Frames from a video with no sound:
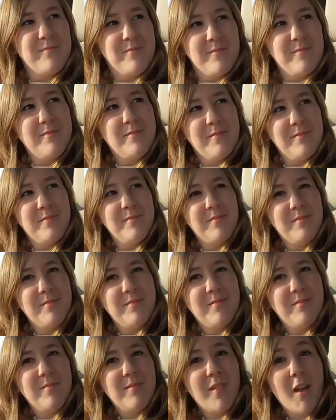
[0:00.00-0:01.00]
Ready to drive?
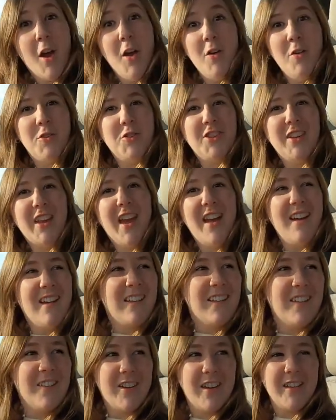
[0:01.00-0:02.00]
Oh, yeah,
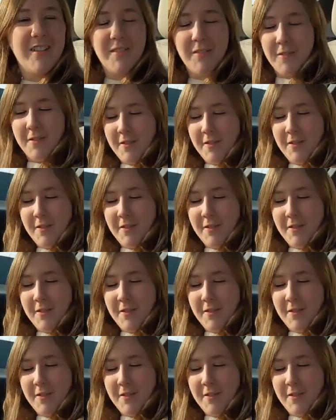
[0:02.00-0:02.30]
okay.